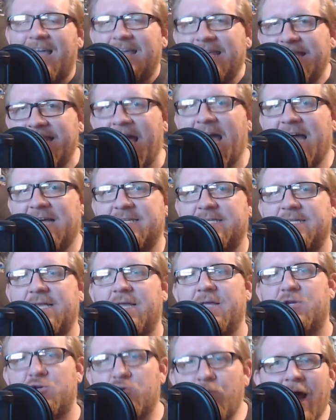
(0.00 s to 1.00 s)
Yes,
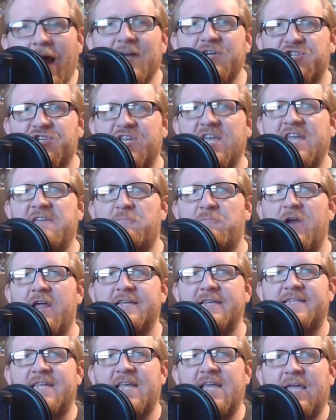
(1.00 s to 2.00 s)
Crash Team
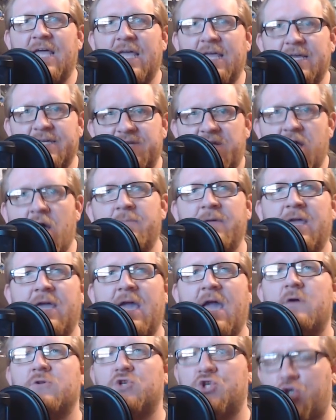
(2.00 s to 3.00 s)
Racing is coming
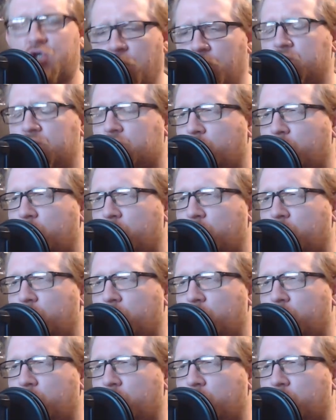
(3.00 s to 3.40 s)
out June